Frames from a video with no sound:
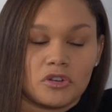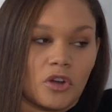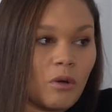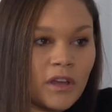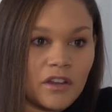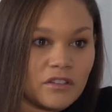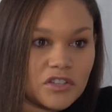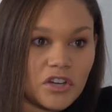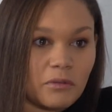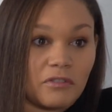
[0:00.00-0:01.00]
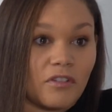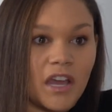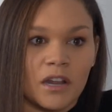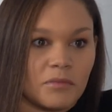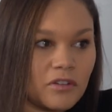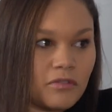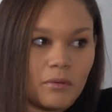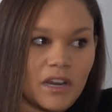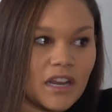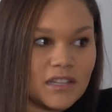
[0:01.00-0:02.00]
are going to this tournament, flying up there for
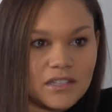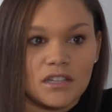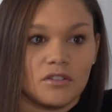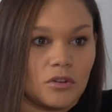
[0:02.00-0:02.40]
one day to see the